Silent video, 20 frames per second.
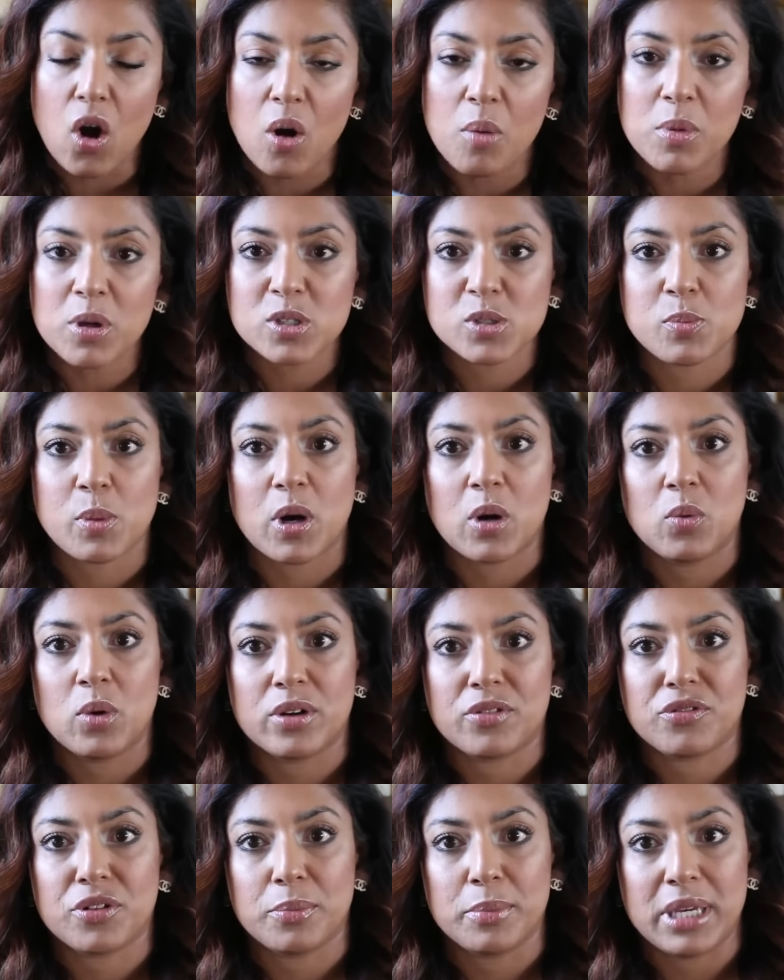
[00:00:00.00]
almost bought
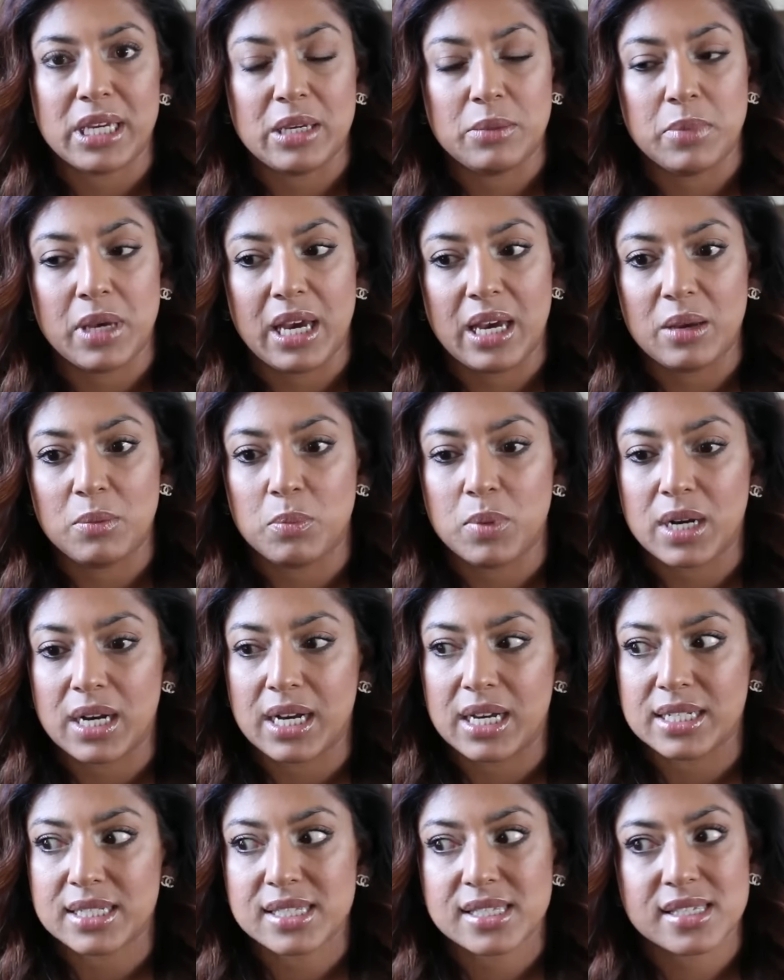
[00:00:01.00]
one from eBay,
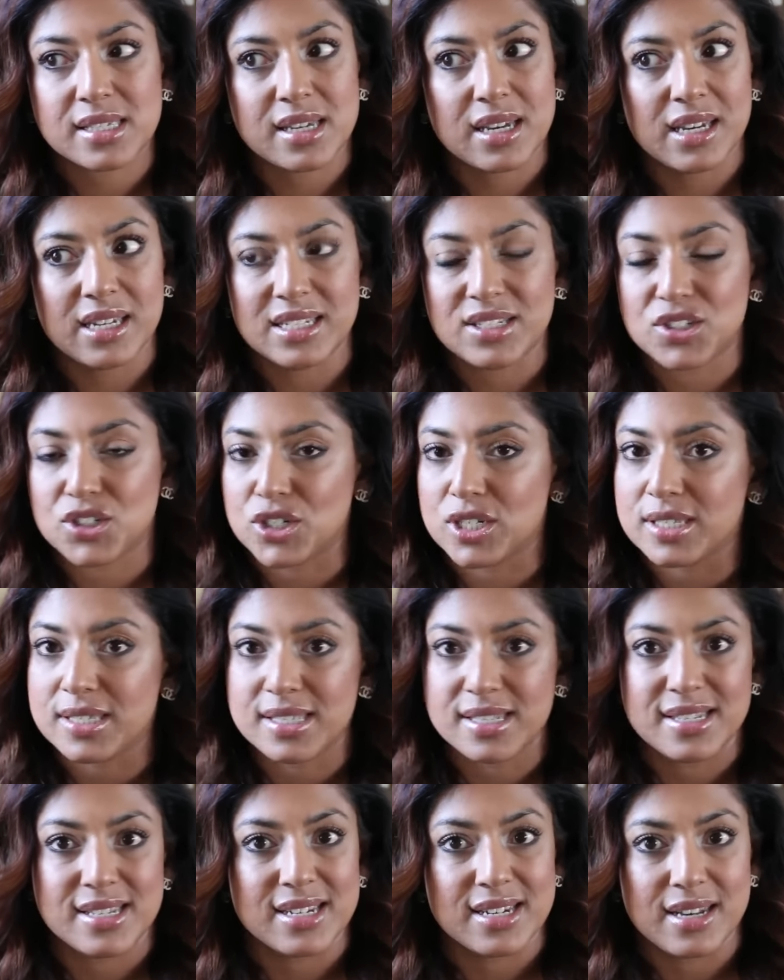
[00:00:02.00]
but it
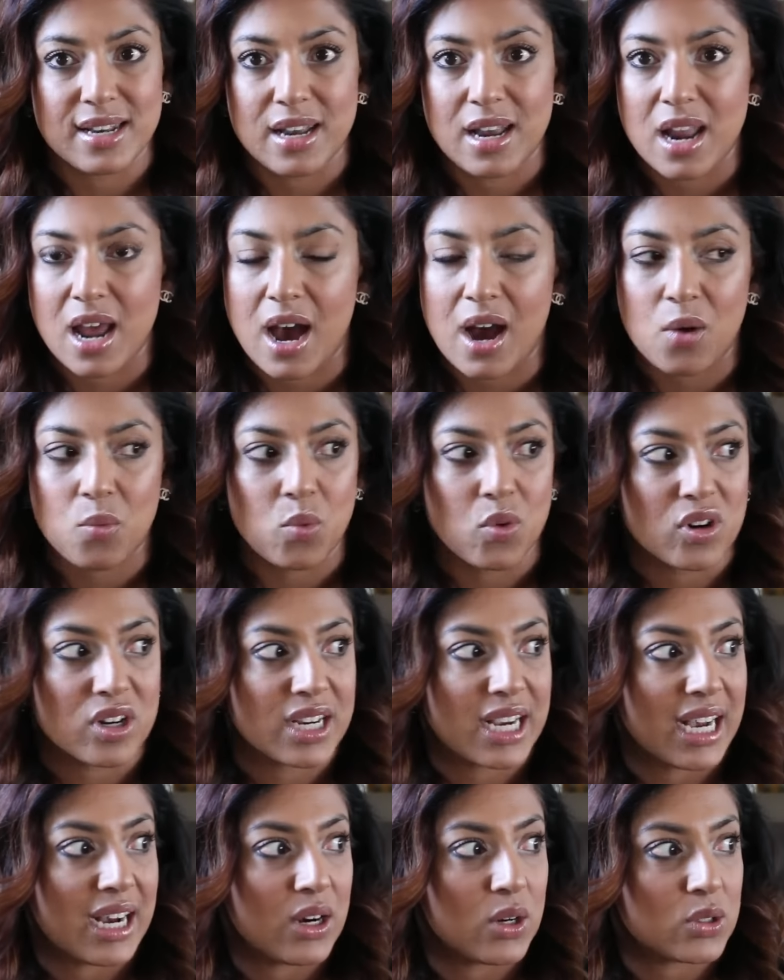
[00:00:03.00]
just did not
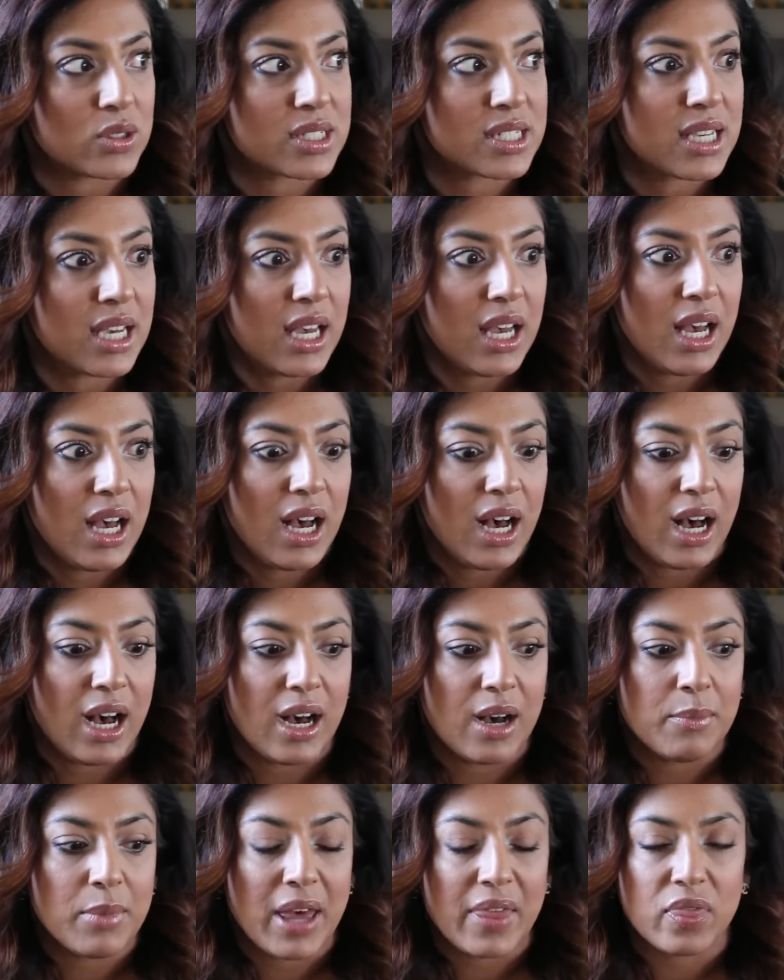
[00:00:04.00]
work out.
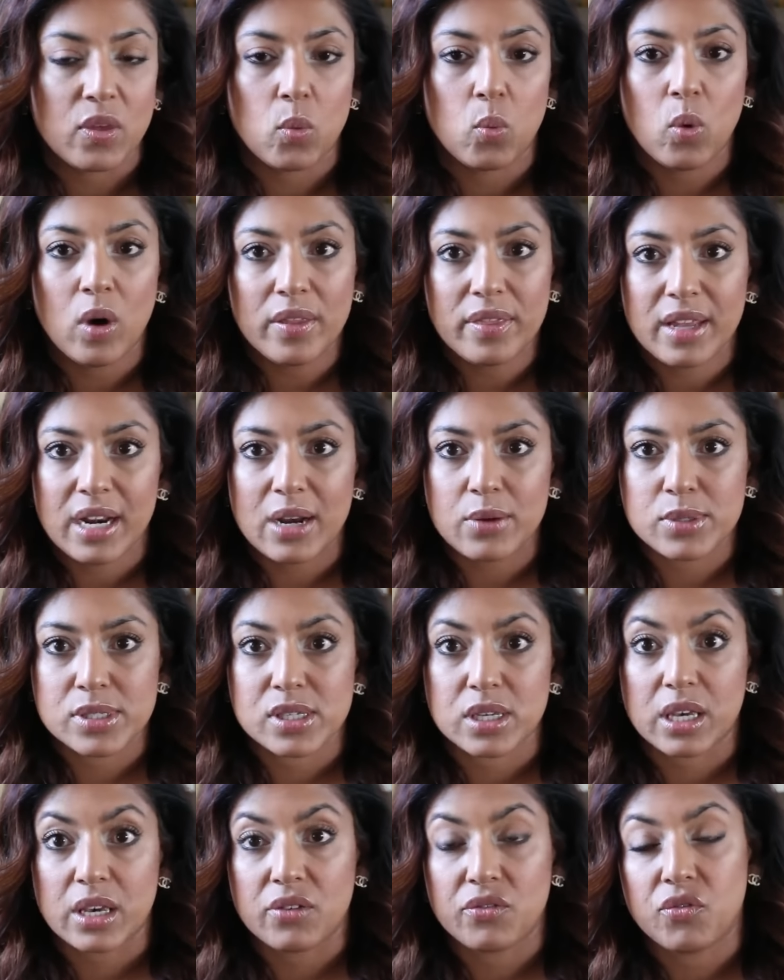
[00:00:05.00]
And the one that I was
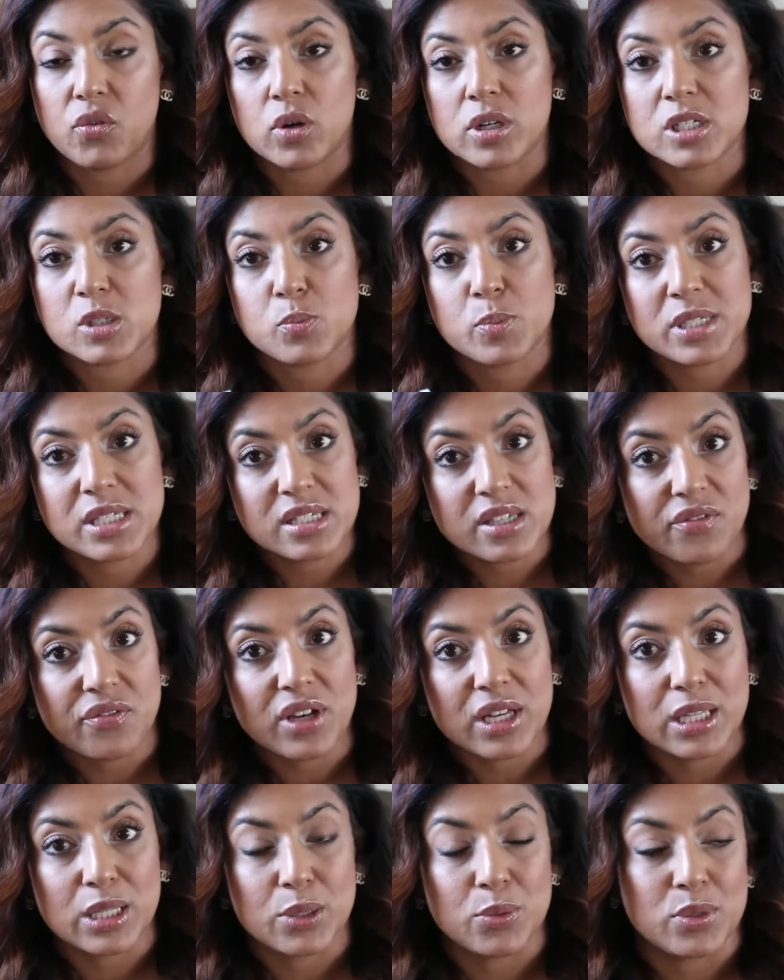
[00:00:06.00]
looking for
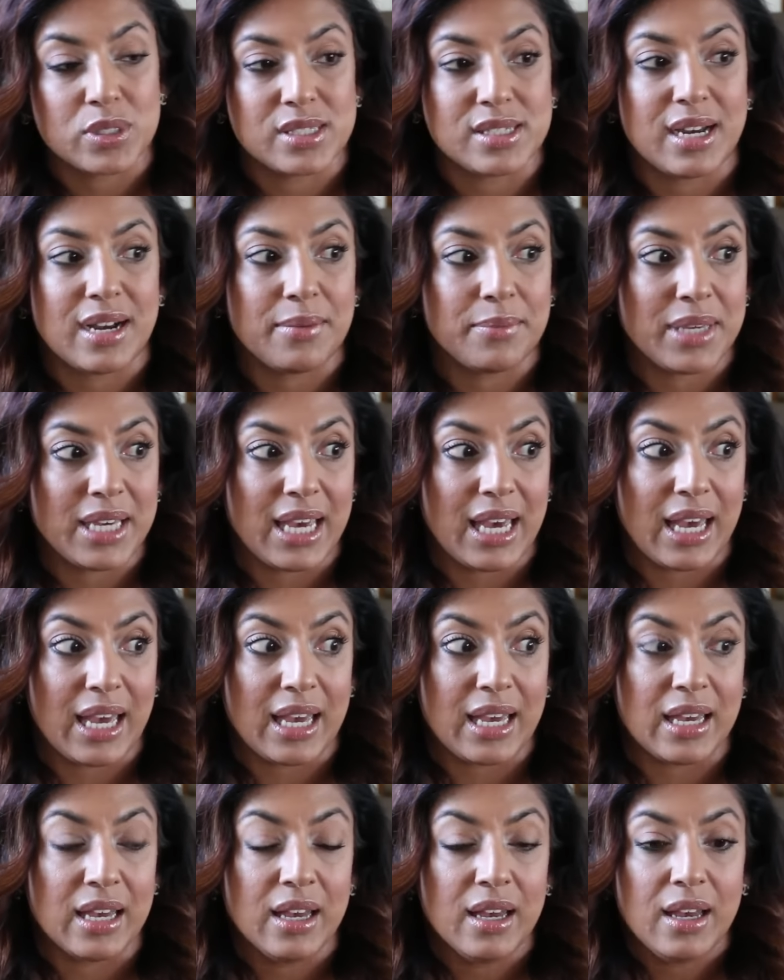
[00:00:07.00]
specifically was
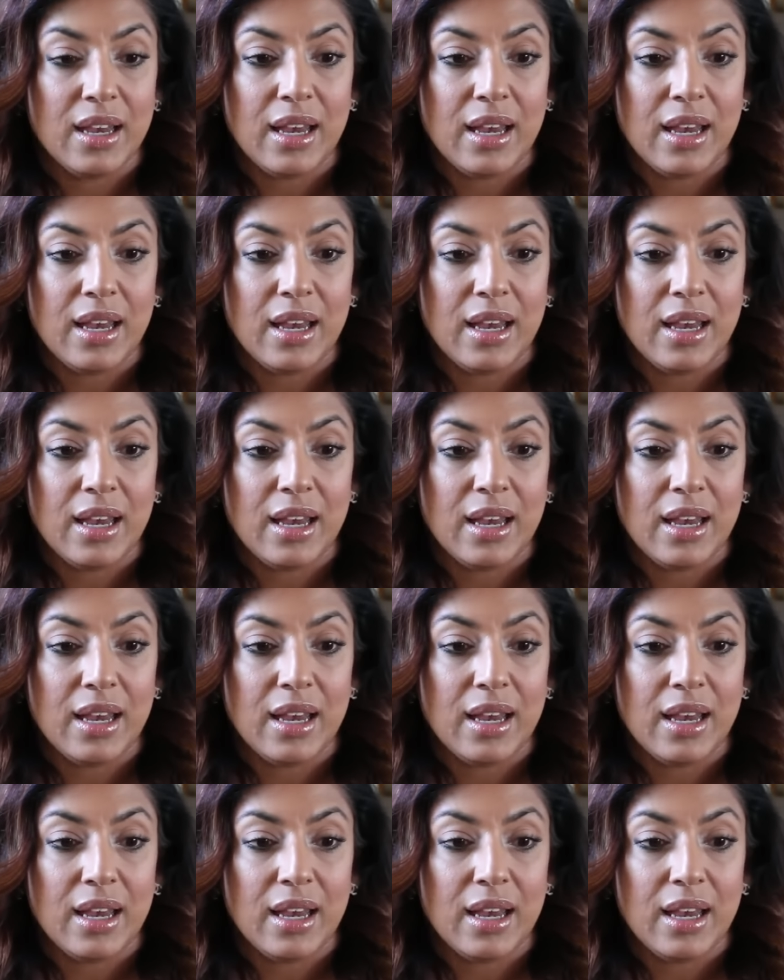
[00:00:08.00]
Damier